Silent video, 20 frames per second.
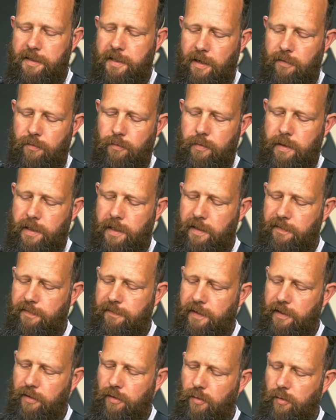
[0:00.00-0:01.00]
don't really
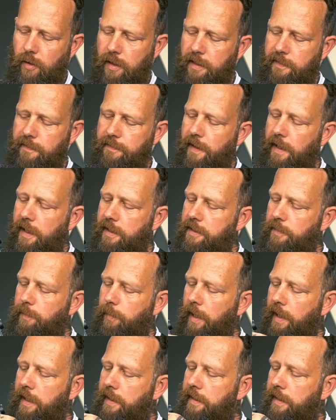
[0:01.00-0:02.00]
feel qualified to
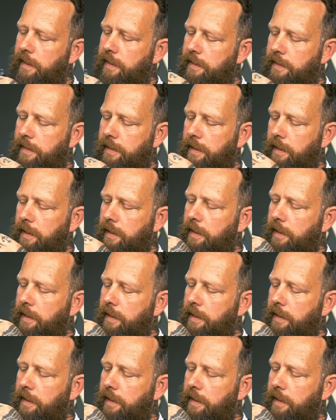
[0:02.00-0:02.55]
play this.